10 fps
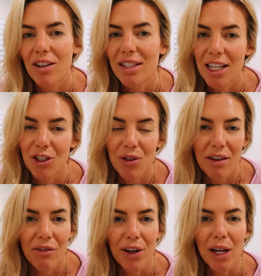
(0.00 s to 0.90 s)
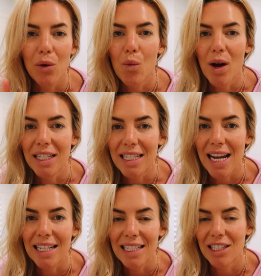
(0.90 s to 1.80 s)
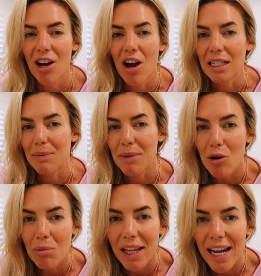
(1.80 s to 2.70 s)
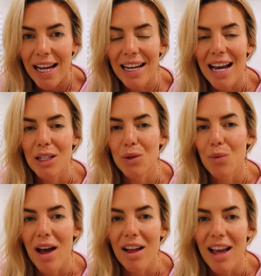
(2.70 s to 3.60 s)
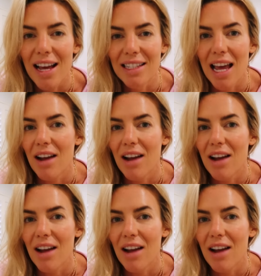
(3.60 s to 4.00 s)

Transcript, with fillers: I'll send you that free one day detox meal plan as well as